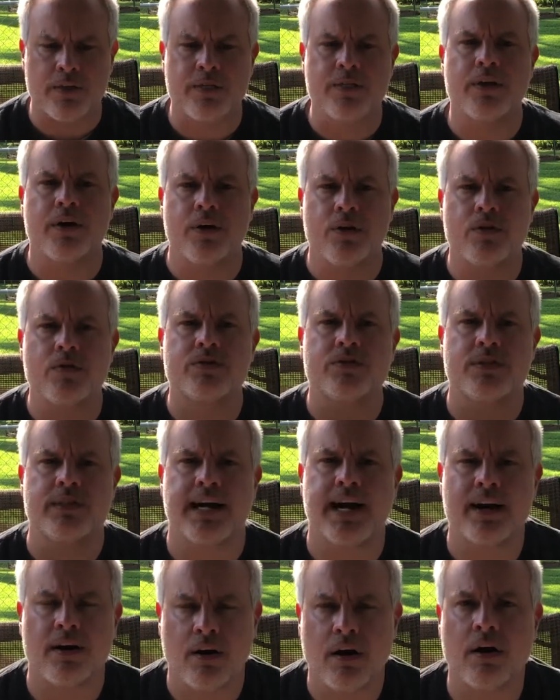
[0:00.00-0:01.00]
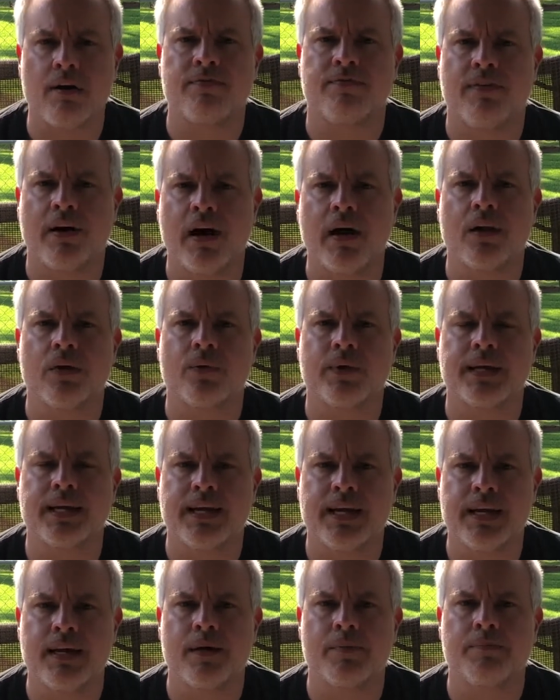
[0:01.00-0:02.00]
those that are following
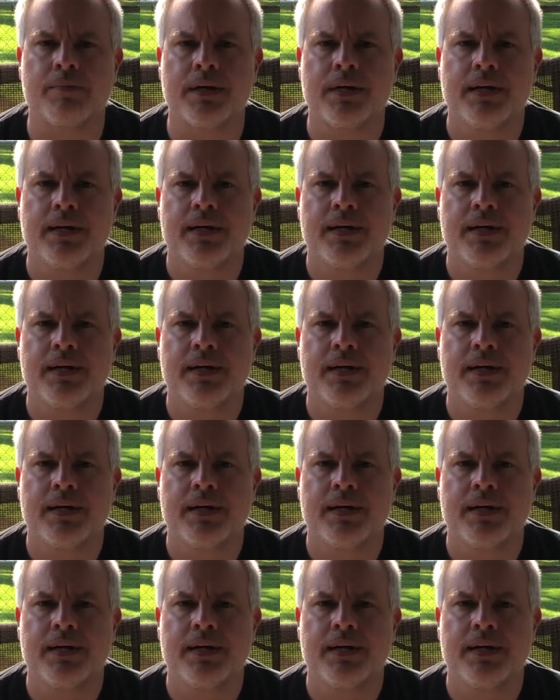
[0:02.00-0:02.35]
him.